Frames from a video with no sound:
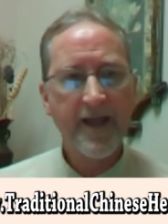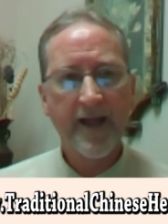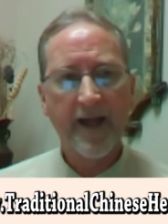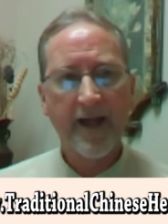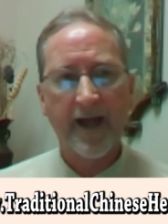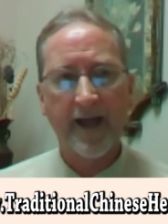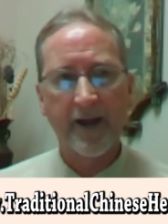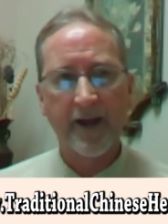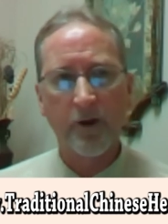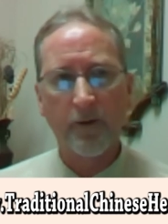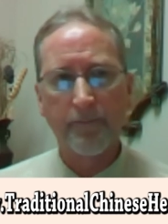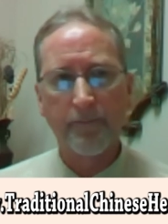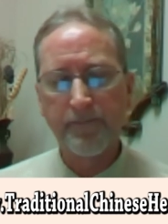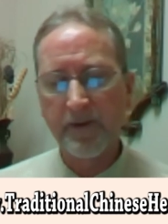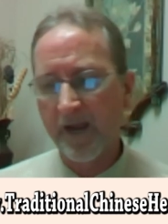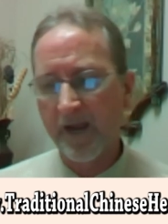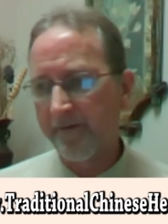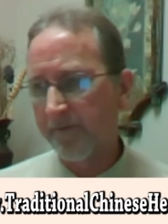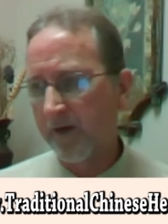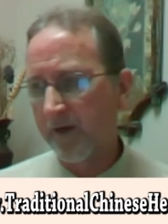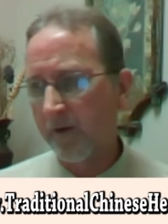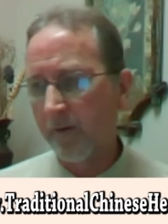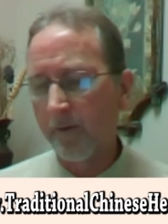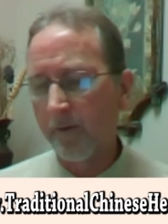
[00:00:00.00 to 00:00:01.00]
I hope you
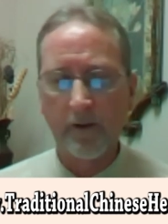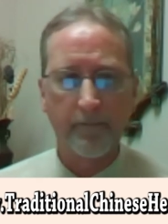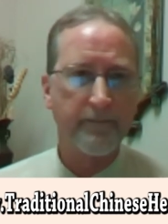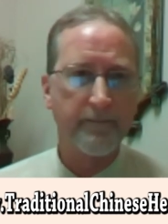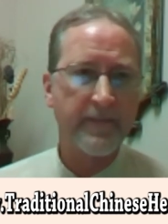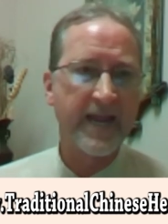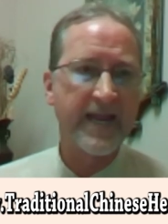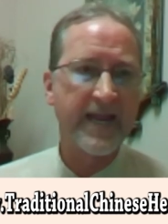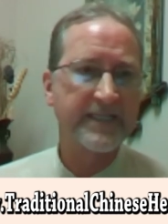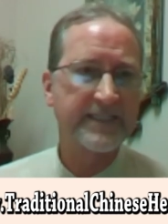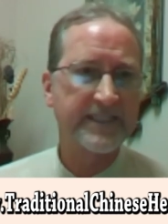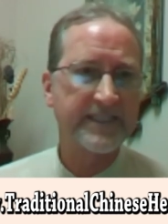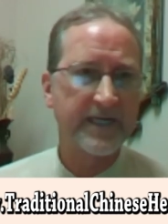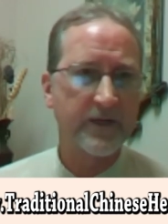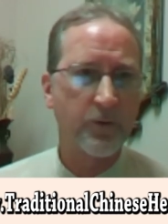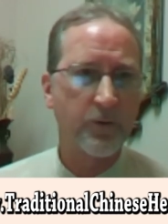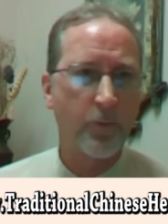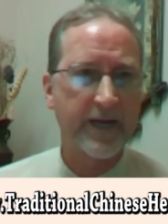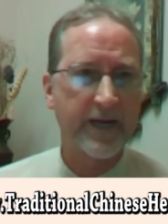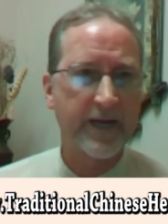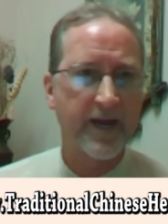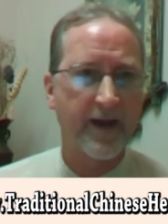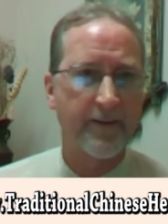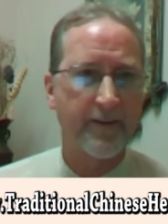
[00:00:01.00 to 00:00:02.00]
have an amazing
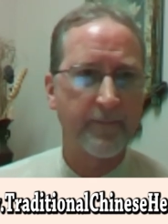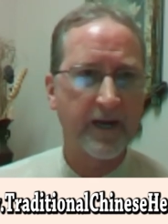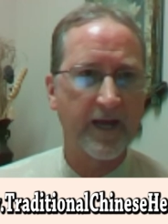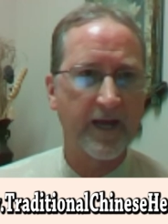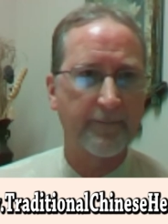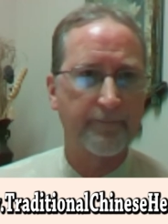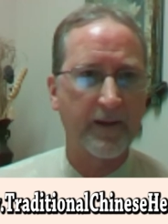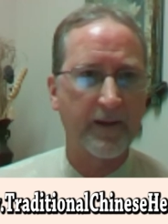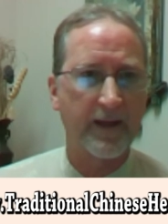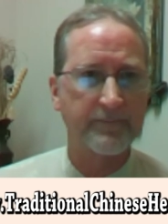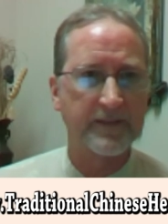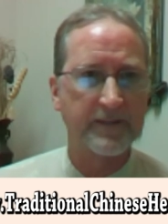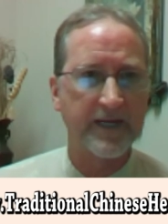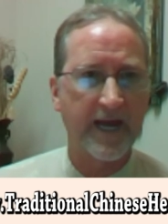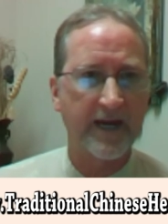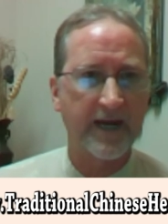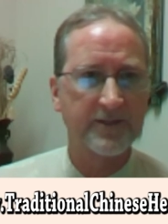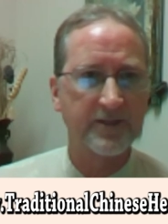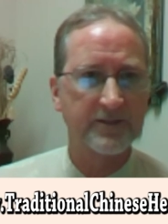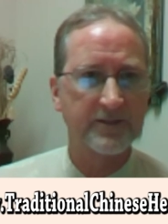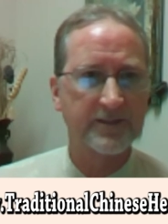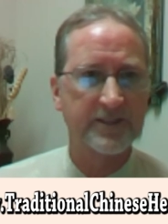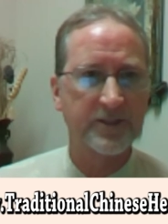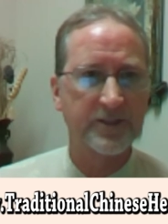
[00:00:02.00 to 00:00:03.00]
week coming up. I'm
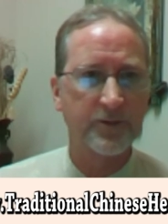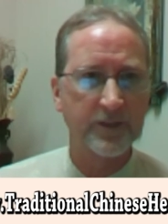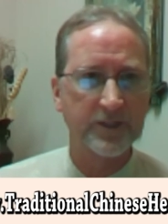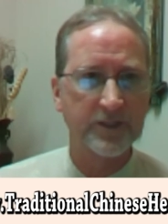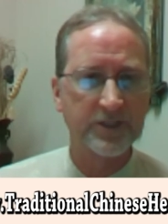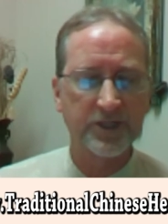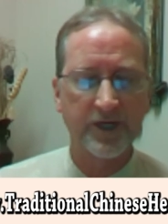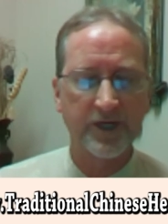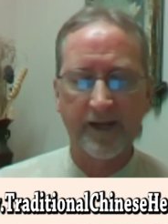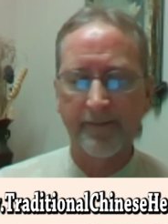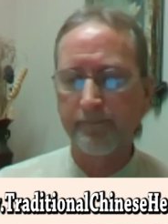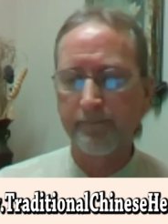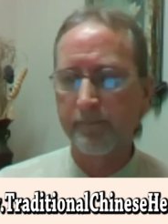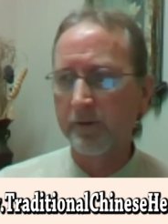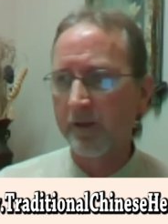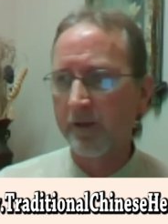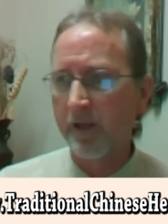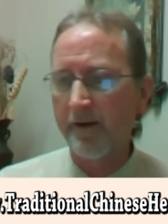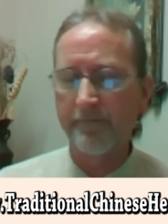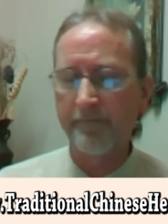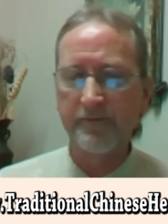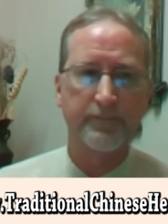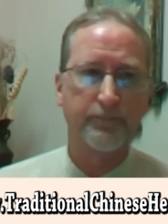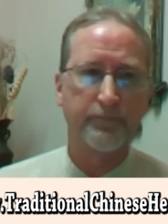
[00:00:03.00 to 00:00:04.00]
Dr. Stuart Scheib.
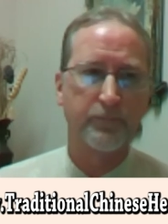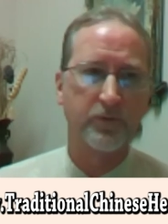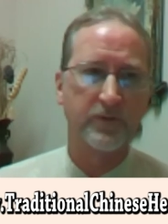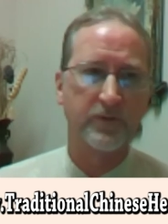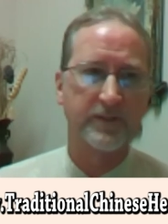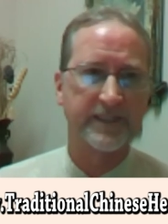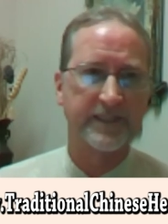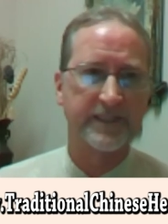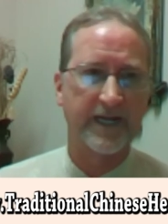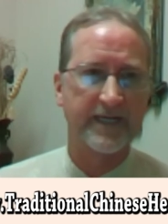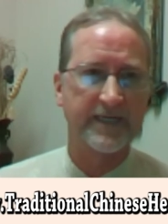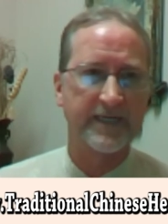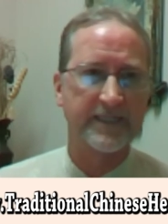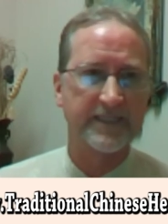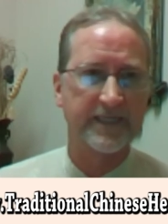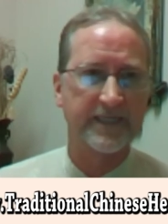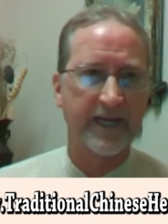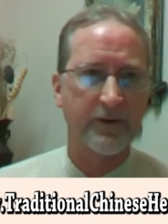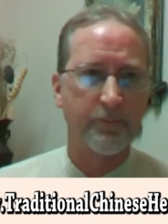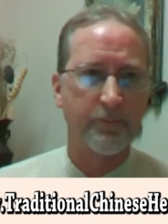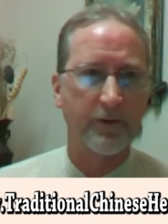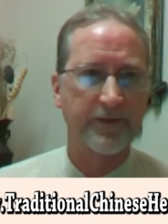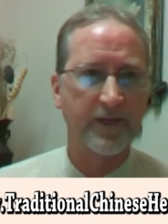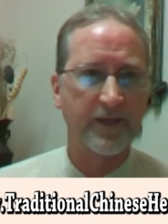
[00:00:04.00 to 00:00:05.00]
Loved presenting
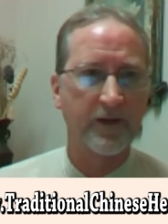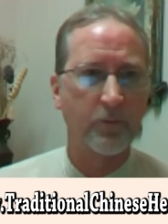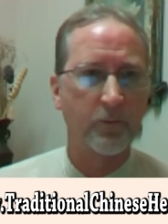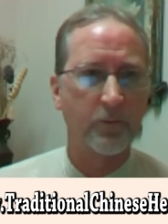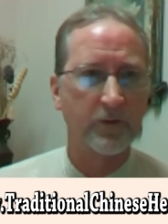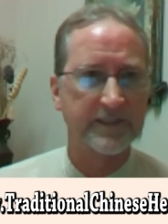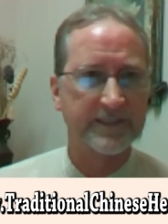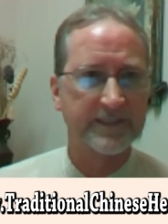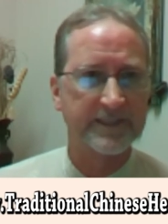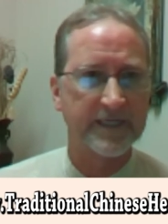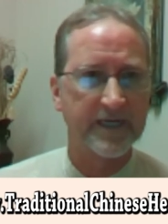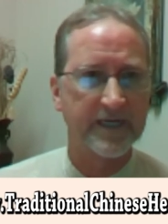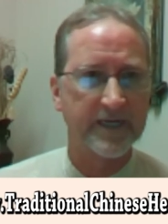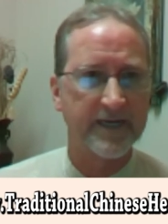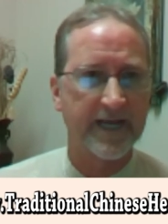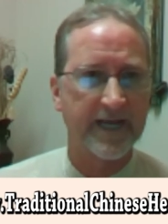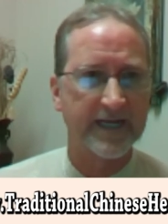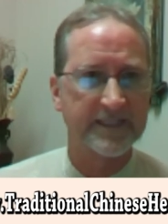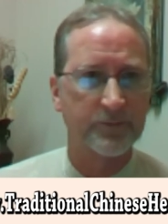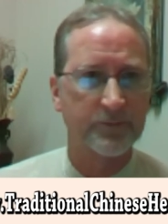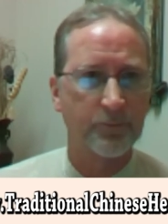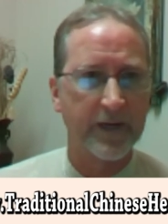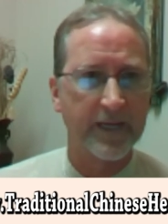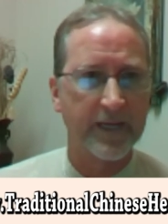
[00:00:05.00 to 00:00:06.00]
today with you. We'll see you
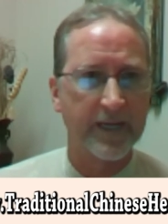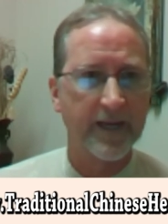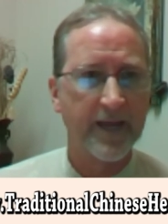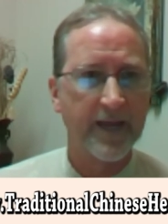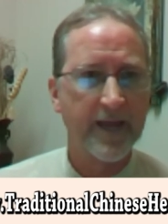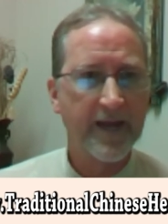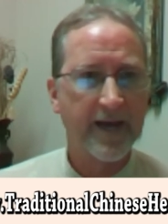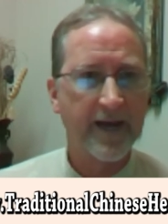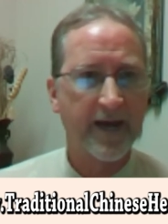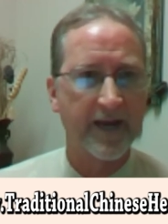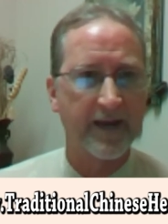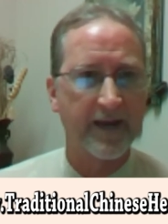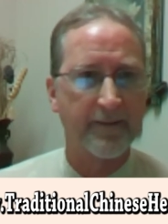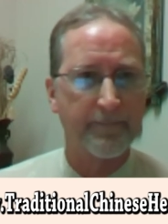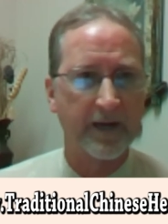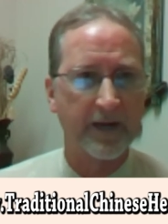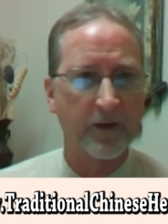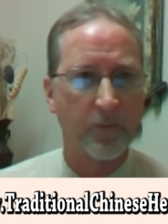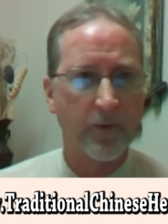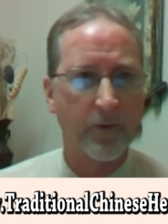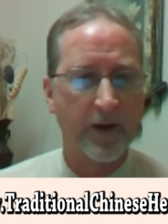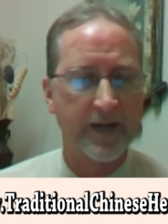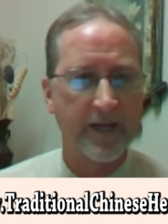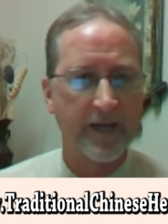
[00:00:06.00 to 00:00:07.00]
next week on A
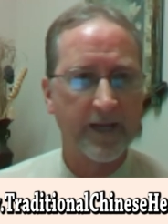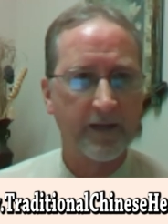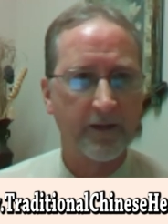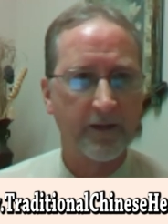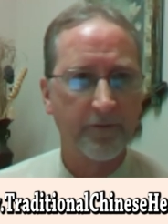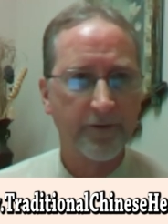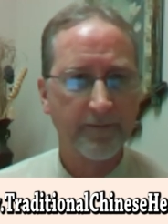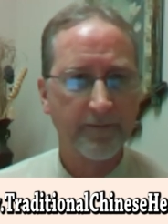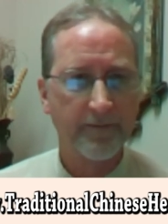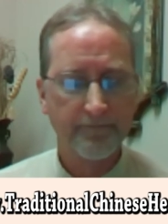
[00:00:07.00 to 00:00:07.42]
Better Way to Health.